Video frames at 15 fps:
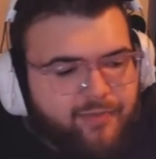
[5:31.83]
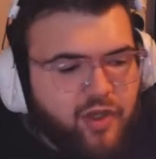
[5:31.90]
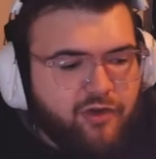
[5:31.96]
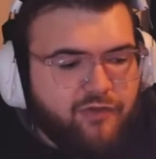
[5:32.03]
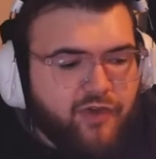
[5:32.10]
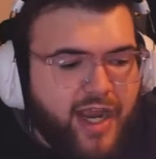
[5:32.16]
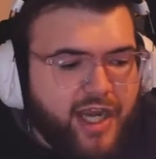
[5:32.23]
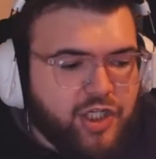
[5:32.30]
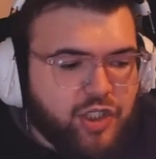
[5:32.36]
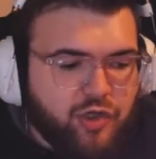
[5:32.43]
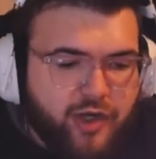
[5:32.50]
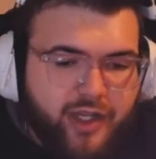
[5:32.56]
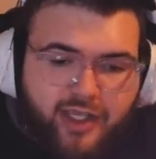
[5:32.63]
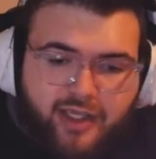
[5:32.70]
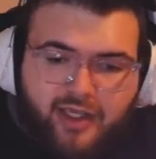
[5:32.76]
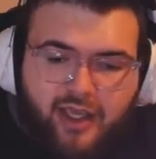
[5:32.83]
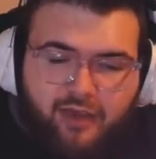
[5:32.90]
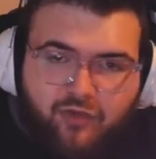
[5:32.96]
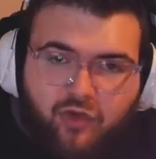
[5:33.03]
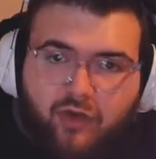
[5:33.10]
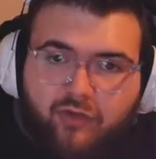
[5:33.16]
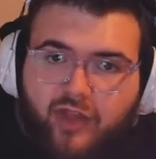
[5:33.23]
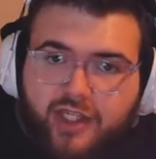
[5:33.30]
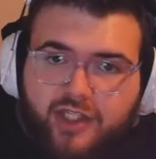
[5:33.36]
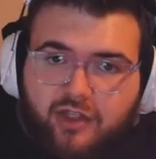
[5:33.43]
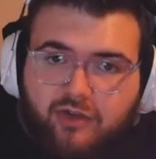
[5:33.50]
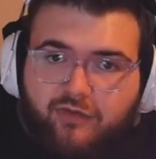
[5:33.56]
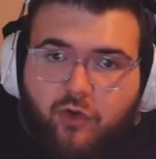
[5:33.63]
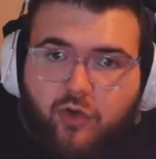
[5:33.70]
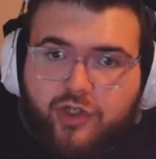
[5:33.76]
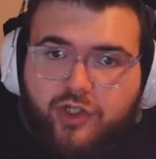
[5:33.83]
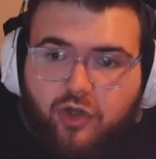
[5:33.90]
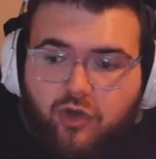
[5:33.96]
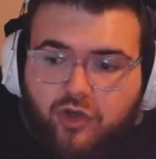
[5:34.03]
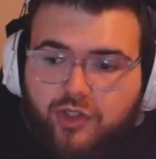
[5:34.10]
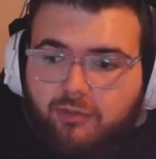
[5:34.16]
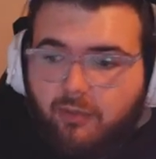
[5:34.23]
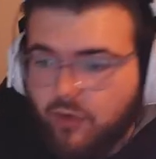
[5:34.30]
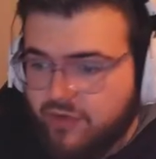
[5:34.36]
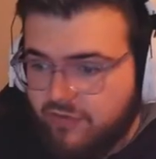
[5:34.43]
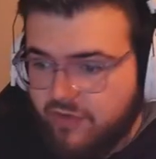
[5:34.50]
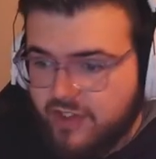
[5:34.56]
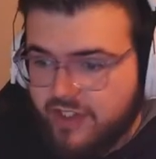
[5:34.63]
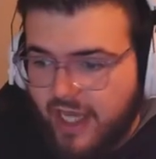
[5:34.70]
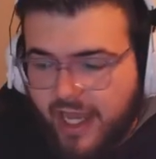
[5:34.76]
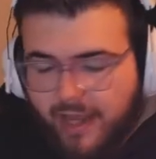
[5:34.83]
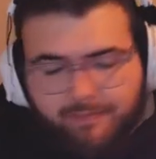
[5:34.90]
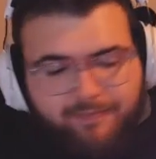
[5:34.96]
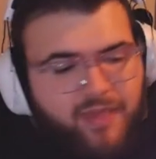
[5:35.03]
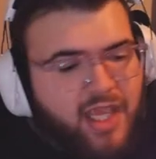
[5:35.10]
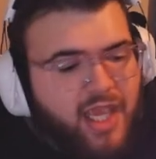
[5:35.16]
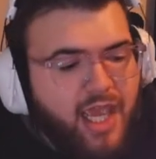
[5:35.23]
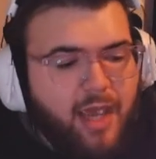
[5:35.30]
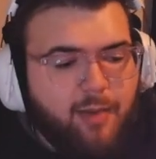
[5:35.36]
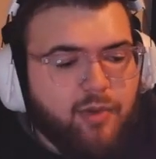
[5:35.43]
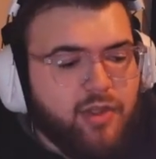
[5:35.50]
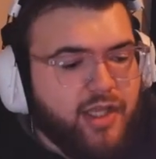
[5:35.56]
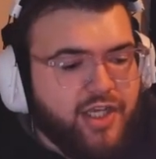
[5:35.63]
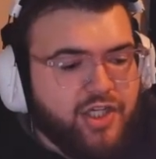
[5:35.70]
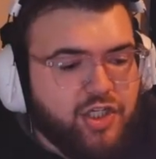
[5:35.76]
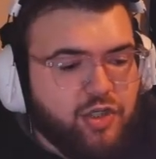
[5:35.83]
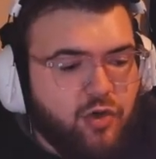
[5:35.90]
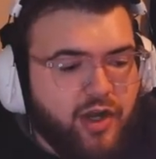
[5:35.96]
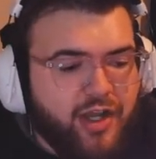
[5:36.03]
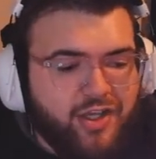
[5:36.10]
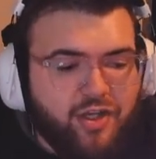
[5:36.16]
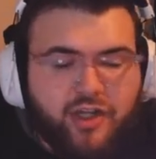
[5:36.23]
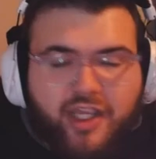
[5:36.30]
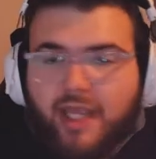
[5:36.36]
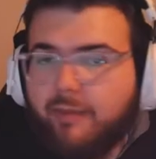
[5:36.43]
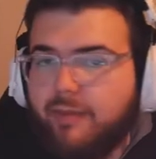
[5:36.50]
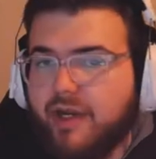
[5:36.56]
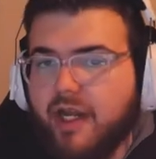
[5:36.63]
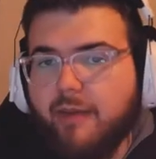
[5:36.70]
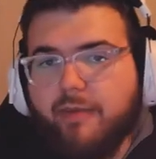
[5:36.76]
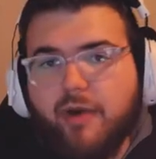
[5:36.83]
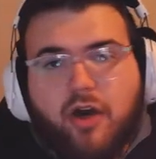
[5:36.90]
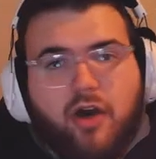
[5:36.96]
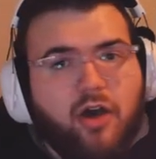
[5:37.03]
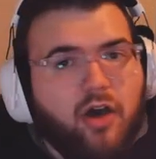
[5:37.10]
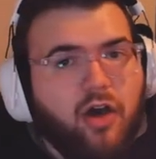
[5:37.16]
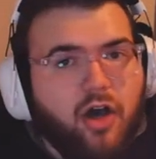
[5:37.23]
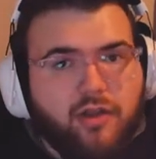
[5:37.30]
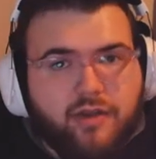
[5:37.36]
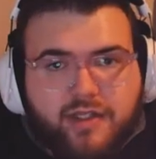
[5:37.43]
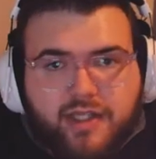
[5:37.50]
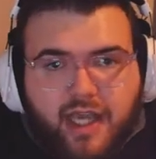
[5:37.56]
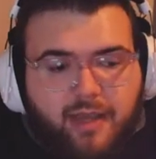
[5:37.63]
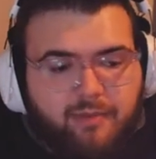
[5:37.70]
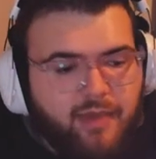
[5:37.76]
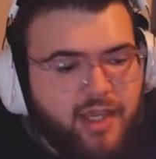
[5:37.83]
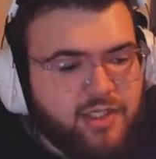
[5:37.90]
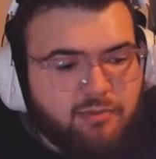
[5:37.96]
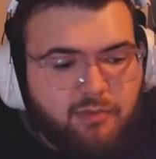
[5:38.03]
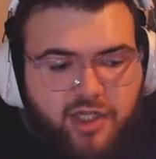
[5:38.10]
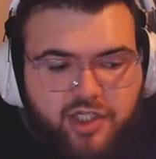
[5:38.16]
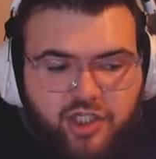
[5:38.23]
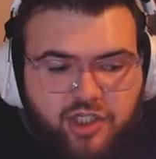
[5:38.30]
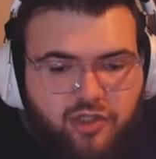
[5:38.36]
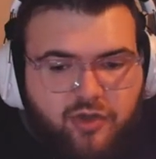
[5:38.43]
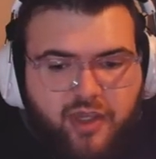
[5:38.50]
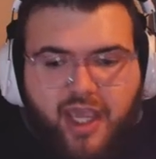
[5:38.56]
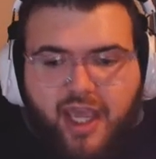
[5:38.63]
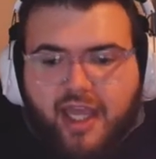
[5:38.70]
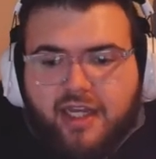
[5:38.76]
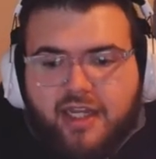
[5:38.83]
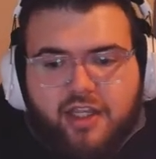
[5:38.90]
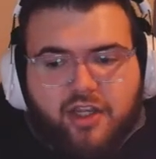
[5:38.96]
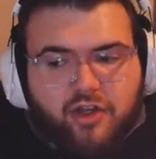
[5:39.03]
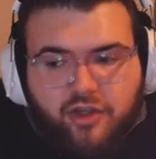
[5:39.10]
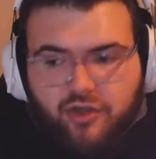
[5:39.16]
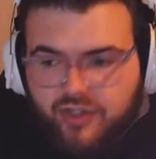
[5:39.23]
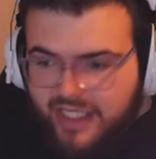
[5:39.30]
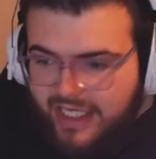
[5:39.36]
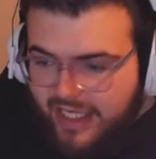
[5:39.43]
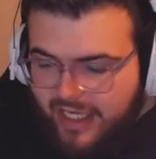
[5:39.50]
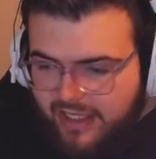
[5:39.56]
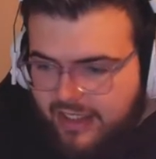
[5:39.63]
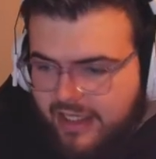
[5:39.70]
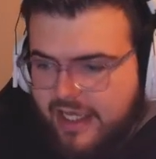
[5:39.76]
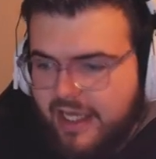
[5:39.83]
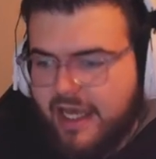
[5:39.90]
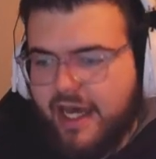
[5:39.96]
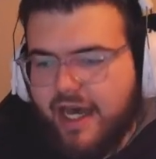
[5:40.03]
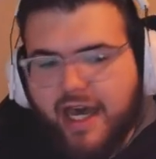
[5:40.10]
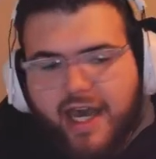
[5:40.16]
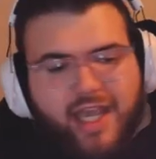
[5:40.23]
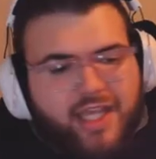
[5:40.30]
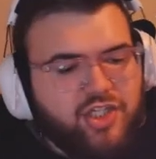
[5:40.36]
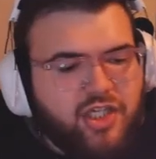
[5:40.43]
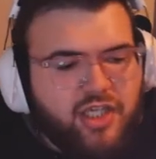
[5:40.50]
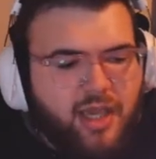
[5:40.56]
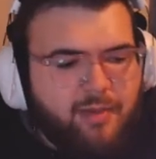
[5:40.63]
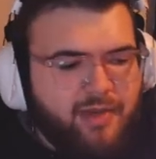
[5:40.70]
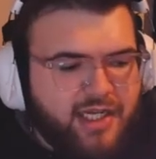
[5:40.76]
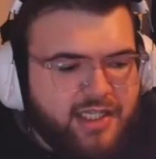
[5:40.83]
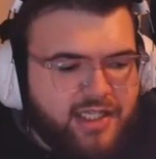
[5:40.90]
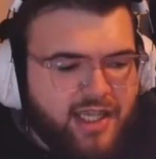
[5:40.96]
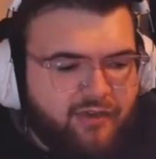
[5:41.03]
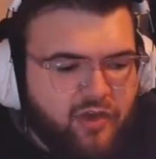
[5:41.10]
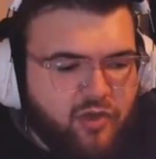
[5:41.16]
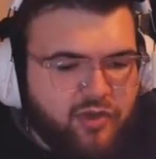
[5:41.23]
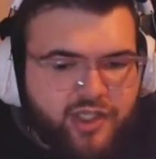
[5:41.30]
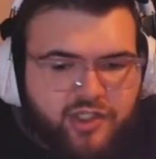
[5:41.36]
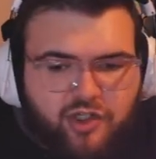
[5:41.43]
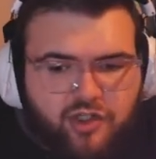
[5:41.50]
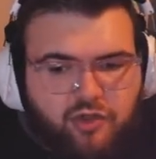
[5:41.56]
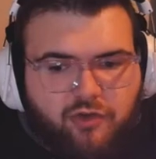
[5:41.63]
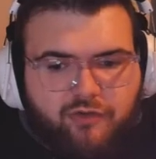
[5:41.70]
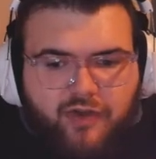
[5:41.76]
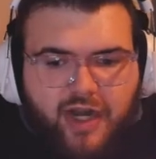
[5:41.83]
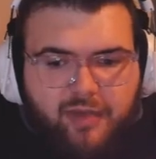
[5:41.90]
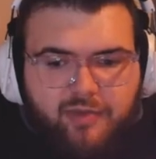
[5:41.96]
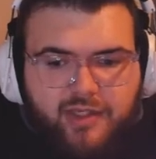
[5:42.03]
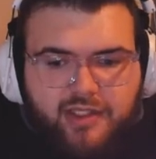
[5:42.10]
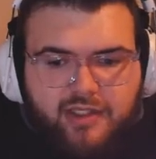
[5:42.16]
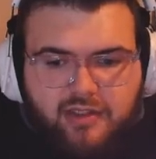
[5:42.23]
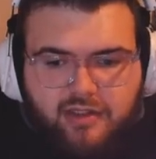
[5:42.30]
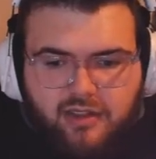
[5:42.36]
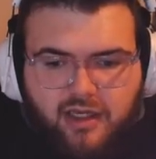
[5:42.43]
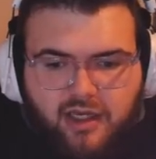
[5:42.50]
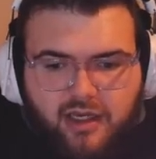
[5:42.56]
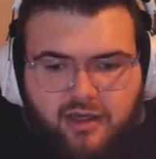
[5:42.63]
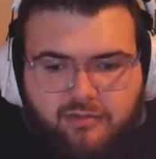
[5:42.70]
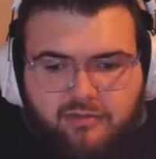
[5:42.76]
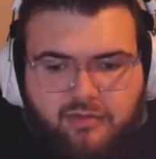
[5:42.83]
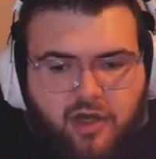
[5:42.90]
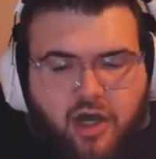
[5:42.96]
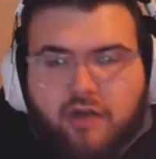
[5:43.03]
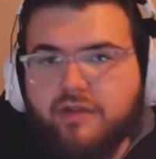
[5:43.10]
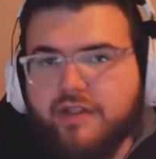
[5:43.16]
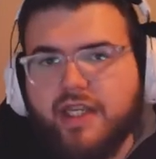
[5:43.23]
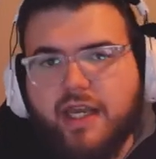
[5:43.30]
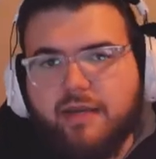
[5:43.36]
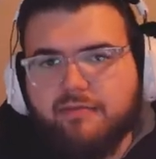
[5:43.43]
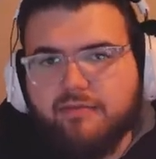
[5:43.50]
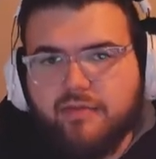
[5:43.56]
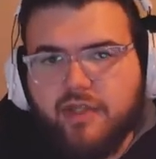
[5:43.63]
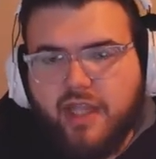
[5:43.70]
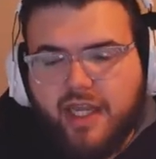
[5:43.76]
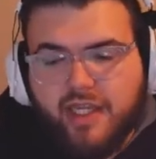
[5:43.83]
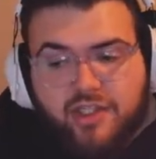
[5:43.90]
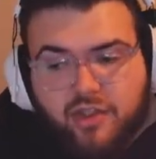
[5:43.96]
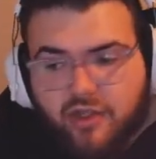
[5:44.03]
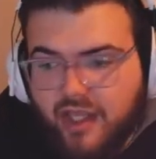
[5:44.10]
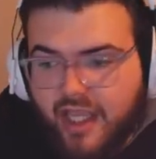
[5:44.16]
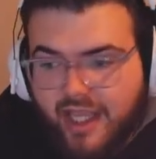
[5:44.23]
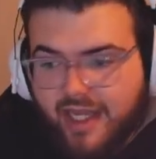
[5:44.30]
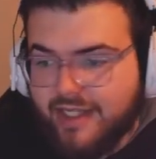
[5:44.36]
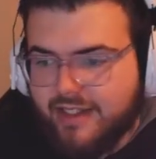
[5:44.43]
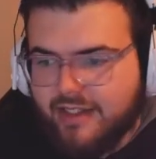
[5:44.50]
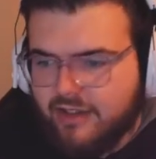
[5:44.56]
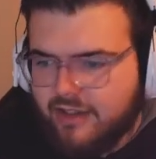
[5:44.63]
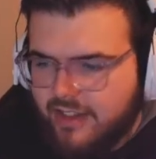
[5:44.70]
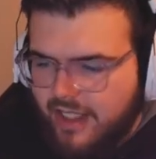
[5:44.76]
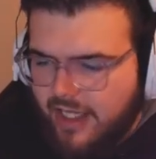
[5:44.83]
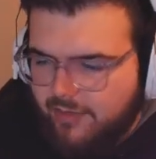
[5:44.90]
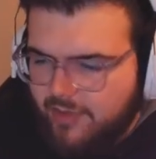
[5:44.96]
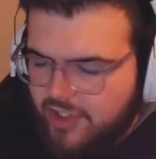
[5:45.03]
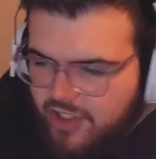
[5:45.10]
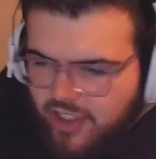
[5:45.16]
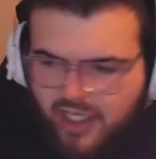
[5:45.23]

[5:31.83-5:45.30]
You're fracturing if you have less than 4 souls most of the time. Immolation Aura, you're keeping up all the time. As much as you can, you're using it. It's just, I mean, it's giving you lesser soul fragments all the time, and it's dealing damage.